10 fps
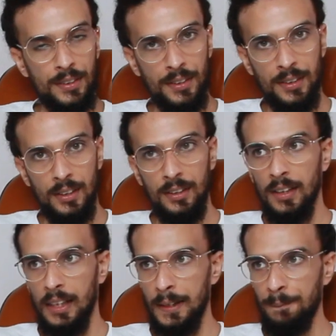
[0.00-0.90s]
Earthly
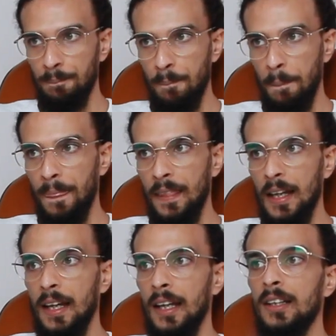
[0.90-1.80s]
Delight,
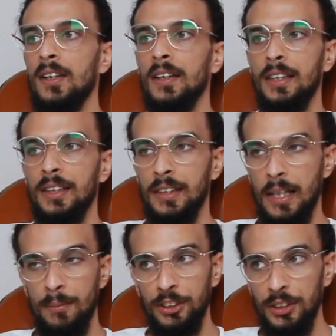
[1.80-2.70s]
and colonial
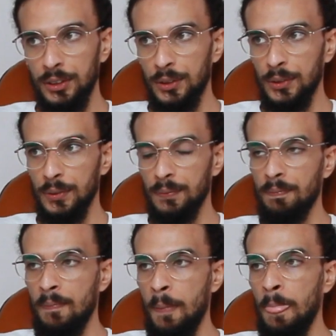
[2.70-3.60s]
images too,
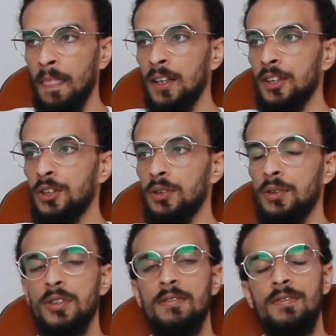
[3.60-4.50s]

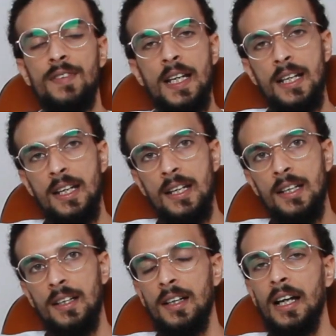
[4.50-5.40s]
to
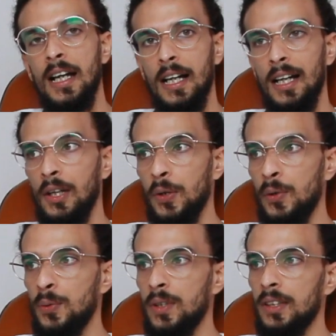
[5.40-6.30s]
convey
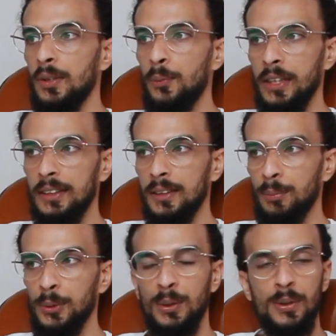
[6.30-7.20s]
how the West
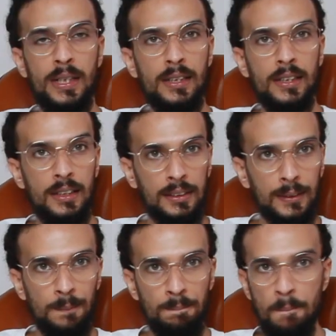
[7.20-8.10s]
portrayed the East.